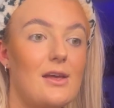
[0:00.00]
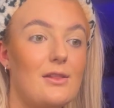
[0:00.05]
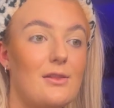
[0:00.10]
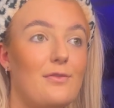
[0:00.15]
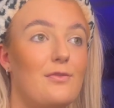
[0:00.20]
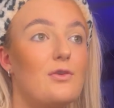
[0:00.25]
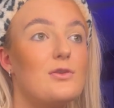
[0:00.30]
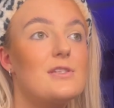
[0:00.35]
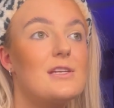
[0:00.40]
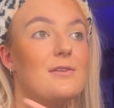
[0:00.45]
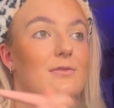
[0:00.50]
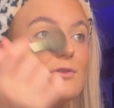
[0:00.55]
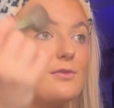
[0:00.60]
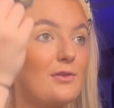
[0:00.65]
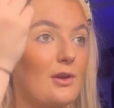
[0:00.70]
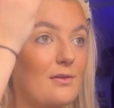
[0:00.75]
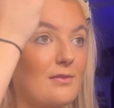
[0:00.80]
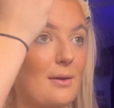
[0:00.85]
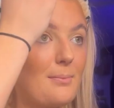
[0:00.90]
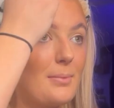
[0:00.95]
the 14th of
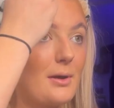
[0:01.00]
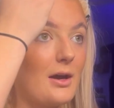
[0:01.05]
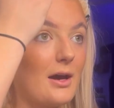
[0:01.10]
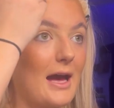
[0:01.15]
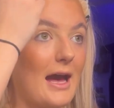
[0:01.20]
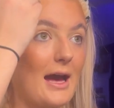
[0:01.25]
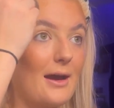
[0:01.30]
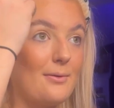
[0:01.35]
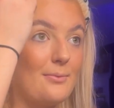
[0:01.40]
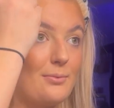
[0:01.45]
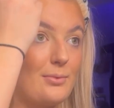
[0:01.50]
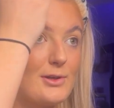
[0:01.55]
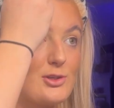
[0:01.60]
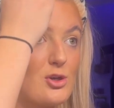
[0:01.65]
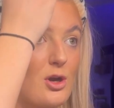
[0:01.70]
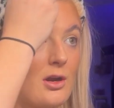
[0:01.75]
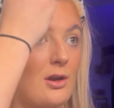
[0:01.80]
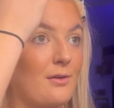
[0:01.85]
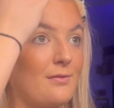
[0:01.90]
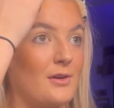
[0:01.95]
November and we
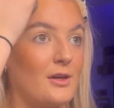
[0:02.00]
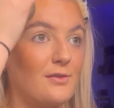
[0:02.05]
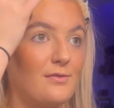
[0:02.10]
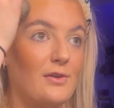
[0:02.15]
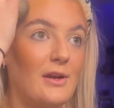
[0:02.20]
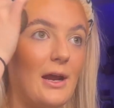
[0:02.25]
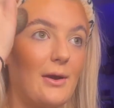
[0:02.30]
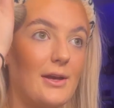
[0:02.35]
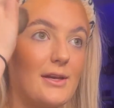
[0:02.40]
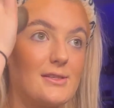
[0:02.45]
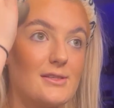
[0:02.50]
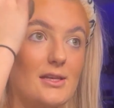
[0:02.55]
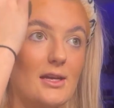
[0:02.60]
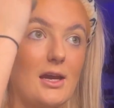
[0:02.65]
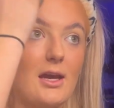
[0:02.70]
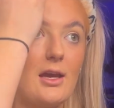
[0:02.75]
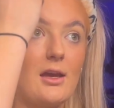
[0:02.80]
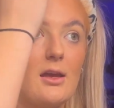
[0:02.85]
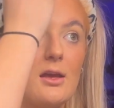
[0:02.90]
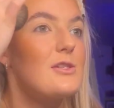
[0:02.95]
tried our first fill out
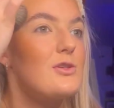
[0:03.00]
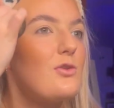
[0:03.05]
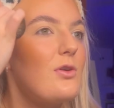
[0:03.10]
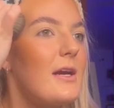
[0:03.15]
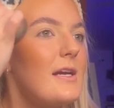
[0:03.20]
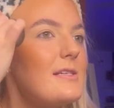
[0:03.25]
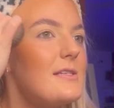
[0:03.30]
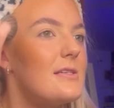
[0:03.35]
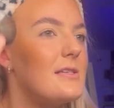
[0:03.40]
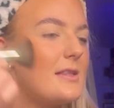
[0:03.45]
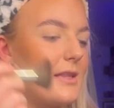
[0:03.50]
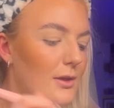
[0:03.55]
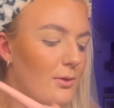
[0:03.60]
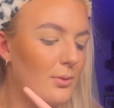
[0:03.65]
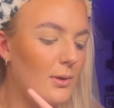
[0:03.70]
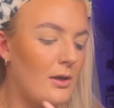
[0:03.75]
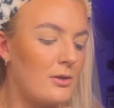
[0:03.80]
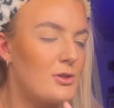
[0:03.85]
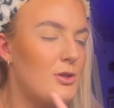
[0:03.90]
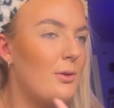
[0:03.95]
yesterday. It's crazy to think
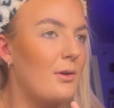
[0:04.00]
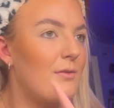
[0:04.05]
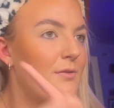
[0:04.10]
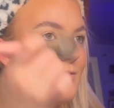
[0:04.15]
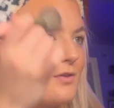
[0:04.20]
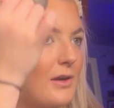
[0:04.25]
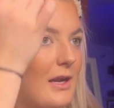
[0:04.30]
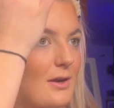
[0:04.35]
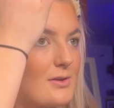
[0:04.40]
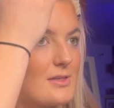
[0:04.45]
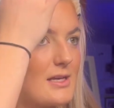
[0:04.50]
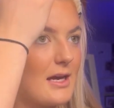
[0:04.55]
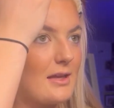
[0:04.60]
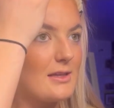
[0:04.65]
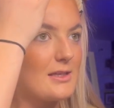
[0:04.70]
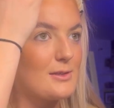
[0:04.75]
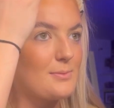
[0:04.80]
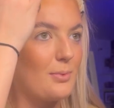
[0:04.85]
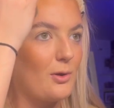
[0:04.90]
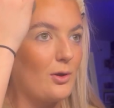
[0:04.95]
we are doing fill outs at
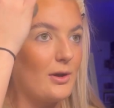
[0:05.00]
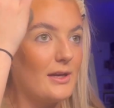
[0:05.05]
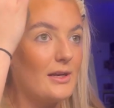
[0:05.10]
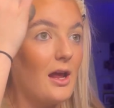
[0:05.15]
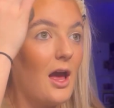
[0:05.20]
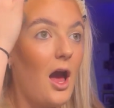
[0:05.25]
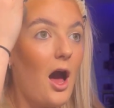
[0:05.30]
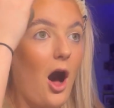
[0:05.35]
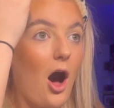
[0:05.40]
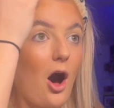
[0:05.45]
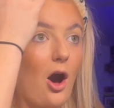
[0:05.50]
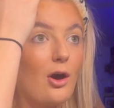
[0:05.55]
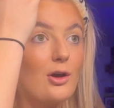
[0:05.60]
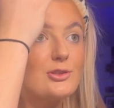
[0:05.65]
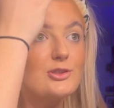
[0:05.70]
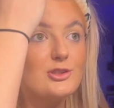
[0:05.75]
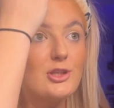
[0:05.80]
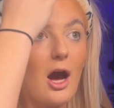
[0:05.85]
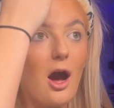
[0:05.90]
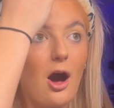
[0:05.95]
this point. Our
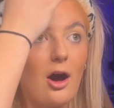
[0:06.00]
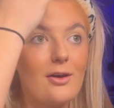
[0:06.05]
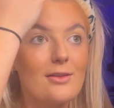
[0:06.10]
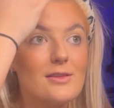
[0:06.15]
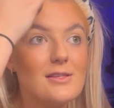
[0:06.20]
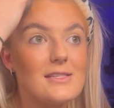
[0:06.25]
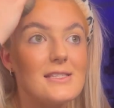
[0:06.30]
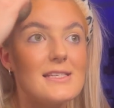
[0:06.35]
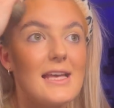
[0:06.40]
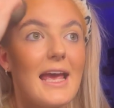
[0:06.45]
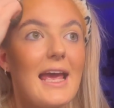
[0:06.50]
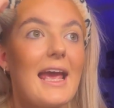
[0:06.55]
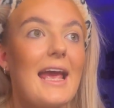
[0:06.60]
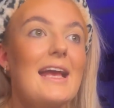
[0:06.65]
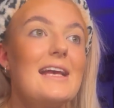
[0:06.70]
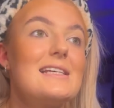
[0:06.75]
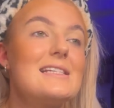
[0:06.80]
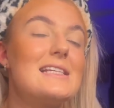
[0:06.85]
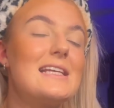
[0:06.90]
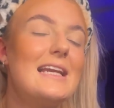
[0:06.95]
dance
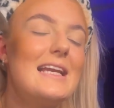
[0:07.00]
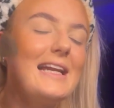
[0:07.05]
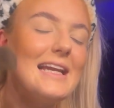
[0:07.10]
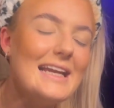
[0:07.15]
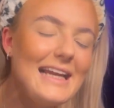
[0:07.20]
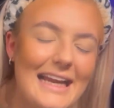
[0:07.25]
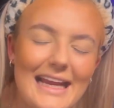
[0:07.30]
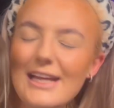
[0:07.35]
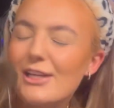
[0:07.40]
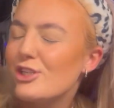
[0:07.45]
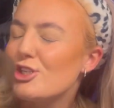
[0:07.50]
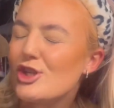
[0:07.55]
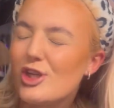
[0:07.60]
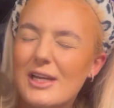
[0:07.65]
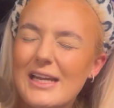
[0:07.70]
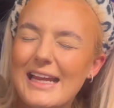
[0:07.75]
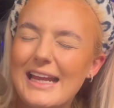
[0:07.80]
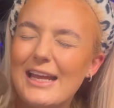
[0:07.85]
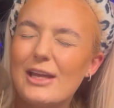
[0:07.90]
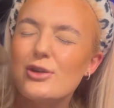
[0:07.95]
is
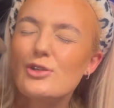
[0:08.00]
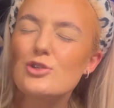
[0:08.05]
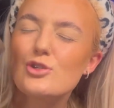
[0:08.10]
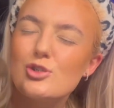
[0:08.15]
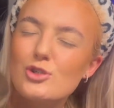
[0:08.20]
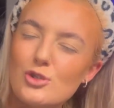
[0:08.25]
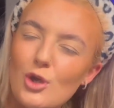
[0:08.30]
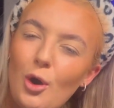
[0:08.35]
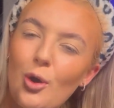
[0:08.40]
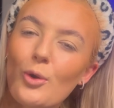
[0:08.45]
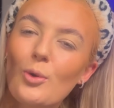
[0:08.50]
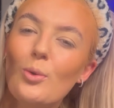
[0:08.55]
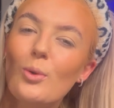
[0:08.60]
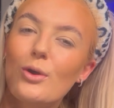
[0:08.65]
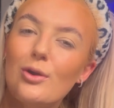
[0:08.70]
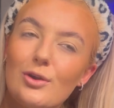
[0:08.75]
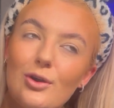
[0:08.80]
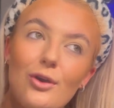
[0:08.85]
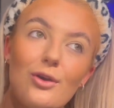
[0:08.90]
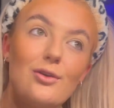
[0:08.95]
literally so
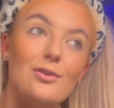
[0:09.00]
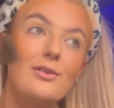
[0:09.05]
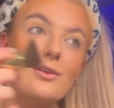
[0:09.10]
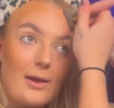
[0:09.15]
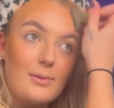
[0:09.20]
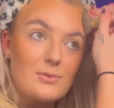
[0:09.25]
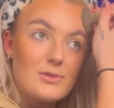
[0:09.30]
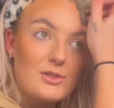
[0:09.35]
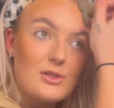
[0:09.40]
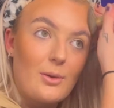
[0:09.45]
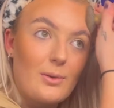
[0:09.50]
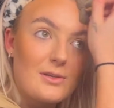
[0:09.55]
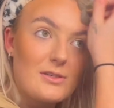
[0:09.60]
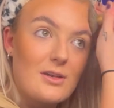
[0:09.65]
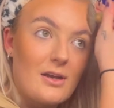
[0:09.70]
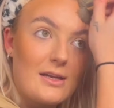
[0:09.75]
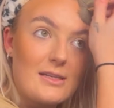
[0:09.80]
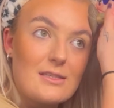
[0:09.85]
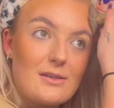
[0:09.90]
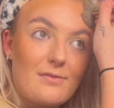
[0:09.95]
good. I'm so
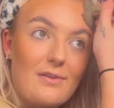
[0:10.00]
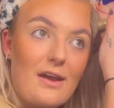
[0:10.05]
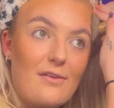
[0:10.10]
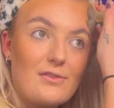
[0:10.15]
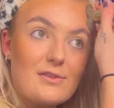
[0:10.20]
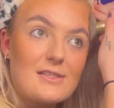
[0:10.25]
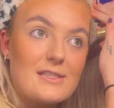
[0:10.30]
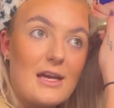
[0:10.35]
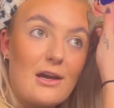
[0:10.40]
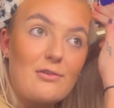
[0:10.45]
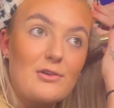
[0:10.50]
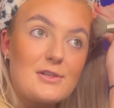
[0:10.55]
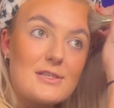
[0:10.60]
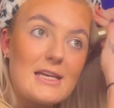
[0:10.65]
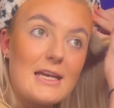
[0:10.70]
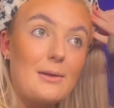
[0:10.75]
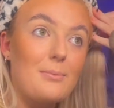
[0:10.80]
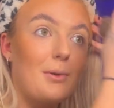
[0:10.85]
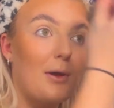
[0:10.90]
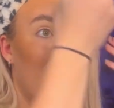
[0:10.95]
excited for everyone to see our
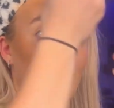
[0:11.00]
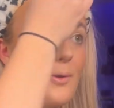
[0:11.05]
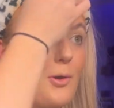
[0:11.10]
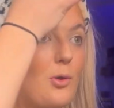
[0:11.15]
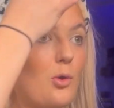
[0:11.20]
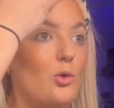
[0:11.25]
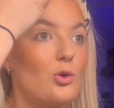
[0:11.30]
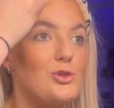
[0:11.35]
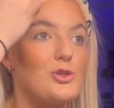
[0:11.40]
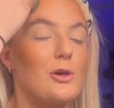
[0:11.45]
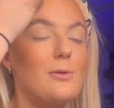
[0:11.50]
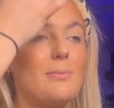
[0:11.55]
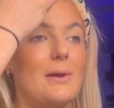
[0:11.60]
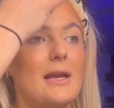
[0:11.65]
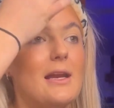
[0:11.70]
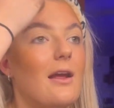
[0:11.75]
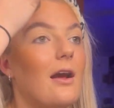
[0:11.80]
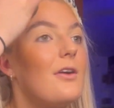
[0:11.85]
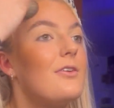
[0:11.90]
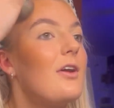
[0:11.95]
routine, but also
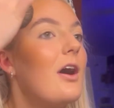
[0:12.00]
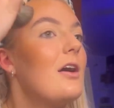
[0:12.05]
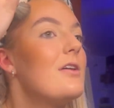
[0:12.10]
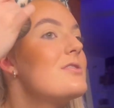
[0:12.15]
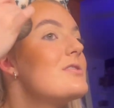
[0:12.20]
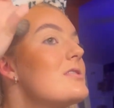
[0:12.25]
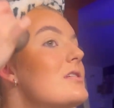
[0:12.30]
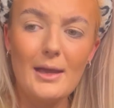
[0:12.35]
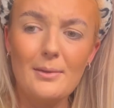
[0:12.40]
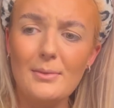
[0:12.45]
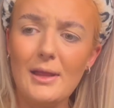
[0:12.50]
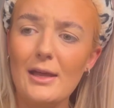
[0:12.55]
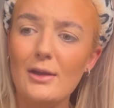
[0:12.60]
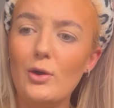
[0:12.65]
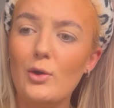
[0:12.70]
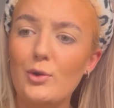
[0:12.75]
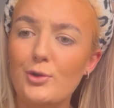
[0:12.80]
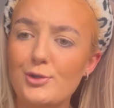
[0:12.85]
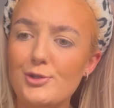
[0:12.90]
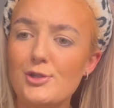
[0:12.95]
mainly our dance. And
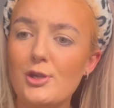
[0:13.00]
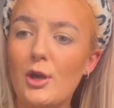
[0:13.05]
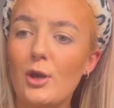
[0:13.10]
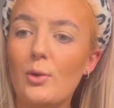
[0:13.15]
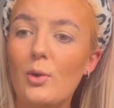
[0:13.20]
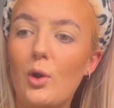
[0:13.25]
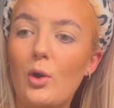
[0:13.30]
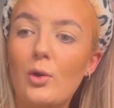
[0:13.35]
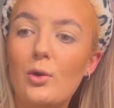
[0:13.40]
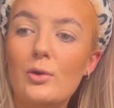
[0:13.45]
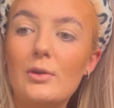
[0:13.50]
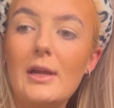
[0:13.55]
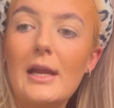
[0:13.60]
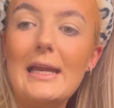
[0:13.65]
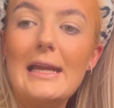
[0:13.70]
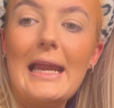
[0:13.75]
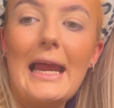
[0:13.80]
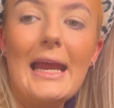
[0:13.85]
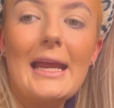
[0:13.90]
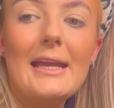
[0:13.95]
then also on
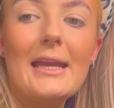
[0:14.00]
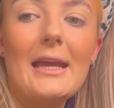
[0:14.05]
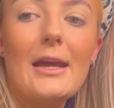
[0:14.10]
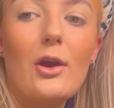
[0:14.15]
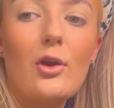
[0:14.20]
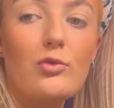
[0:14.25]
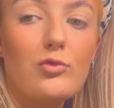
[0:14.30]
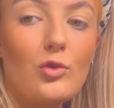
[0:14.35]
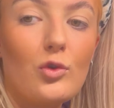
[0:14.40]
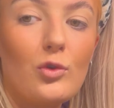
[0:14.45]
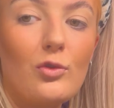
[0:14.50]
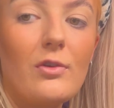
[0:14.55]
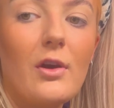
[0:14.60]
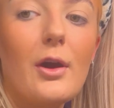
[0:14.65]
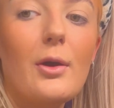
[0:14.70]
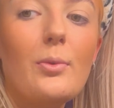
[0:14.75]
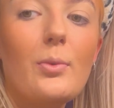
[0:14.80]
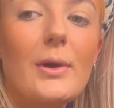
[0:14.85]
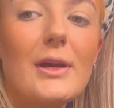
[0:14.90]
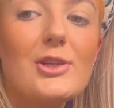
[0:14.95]
Lady
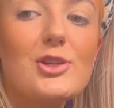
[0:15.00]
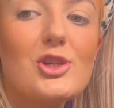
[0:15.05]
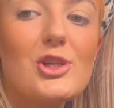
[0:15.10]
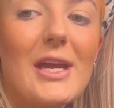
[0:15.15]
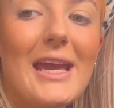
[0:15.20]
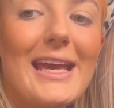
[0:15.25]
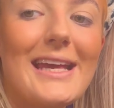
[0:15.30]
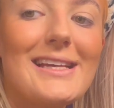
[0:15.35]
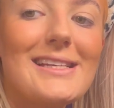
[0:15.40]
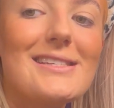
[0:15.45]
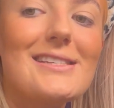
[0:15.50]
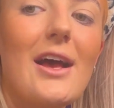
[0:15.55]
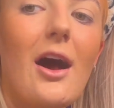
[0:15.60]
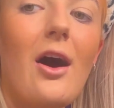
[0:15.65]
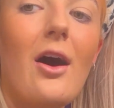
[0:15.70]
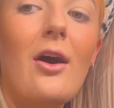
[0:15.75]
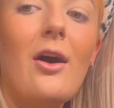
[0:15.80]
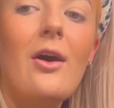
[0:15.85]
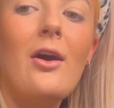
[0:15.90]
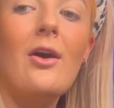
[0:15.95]
Aurora, which is
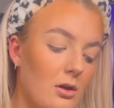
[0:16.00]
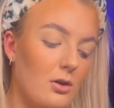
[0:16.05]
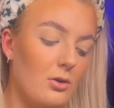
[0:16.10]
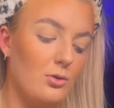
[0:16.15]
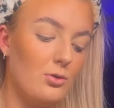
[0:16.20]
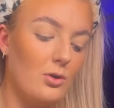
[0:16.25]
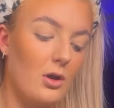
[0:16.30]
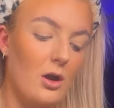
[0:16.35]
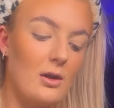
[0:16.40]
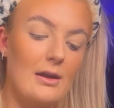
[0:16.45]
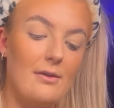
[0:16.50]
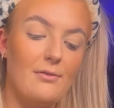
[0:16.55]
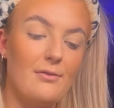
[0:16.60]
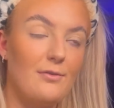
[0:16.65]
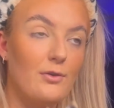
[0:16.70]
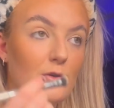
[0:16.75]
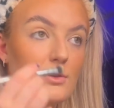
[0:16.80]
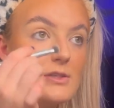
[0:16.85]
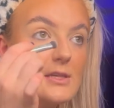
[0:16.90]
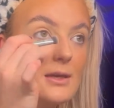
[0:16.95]
our all-girl level
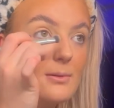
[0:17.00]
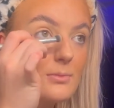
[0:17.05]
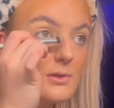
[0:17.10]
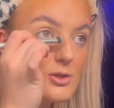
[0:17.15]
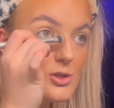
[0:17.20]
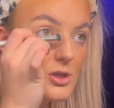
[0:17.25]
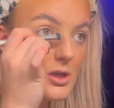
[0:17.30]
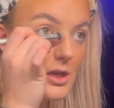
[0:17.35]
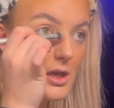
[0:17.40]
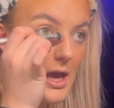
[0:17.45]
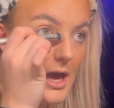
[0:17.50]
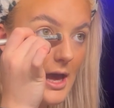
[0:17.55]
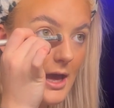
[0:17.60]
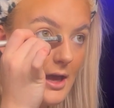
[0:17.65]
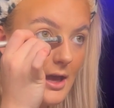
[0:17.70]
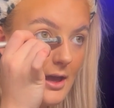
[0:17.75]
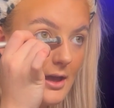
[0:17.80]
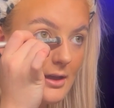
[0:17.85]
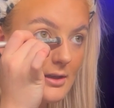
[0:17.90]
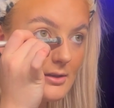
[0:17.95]
four team this year.
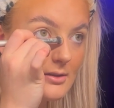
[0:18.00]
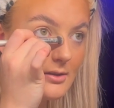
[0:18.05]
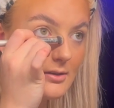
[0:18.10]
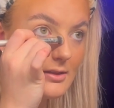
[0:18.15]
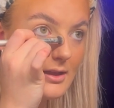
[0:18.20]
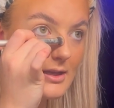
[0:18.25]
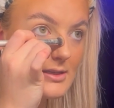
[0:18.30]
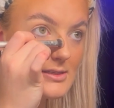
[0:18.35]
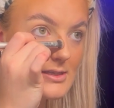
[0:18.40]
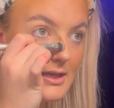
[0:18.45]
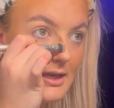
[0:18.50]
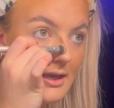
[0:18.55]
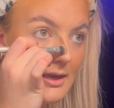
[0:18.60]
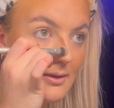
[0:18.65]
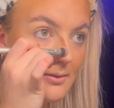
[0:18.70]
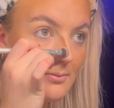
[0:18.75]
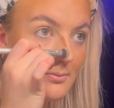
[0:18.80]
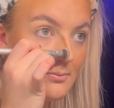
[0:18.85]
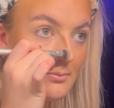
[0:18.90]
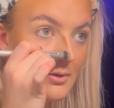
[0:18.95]
And that
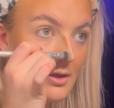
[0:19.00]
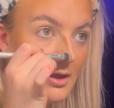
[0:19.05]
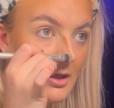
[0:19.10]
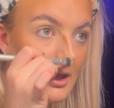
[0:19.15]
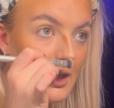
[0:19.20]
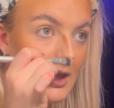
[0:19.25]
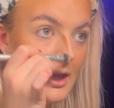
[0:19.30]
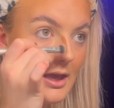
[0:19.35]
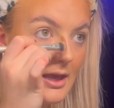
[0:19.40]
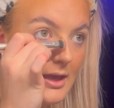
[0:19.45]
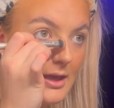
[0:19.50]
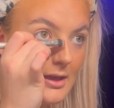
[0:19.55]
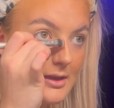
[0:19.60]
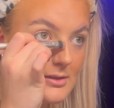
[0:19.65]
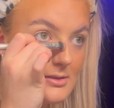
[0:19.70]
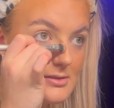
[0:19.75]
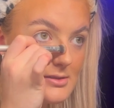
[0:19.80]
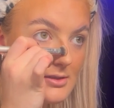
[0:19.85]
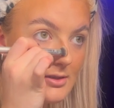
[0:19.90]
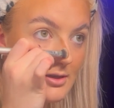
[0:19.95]
team
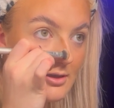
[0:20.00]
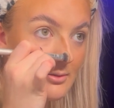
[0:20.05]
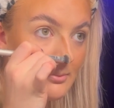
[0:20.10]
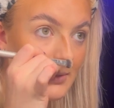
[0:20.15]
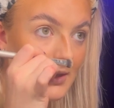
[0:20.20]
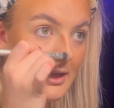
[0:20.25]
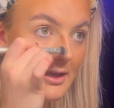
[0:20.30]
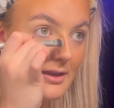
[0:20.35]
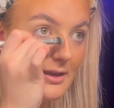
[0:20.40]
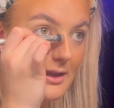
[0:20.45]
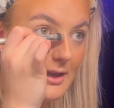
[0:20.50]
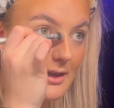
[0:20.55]
is going to be